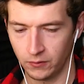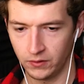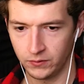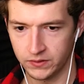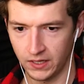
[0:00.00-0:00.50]
I
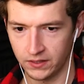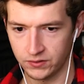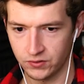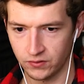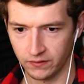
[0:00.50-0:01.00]
want to do is add a
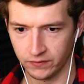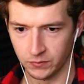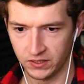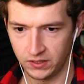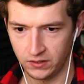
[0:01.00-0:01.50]
strut
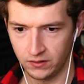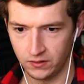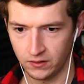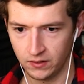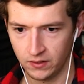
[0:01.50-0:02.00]
from
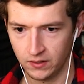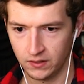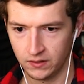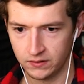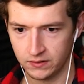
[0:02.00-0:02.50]
here
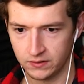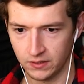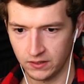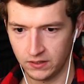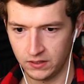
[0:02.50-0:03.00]
to
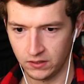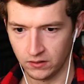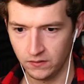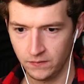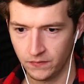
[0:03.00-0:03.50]
say
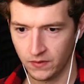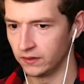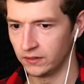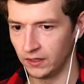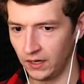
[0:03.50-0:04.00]
here
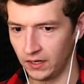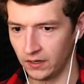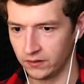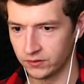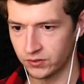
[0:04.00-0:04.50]
and then add
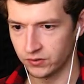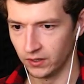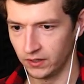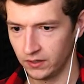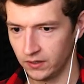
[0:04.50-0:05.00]
another
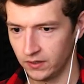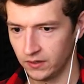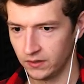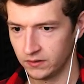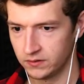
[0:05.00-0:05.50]
strut
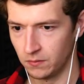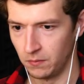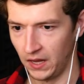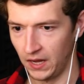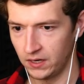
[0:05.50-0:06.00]
to
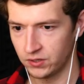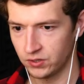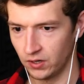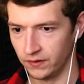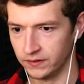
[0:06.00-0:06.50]

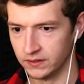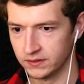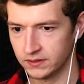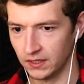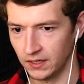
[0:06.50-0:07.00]
match on
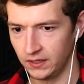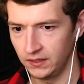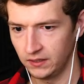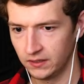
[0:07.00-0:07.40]
this side.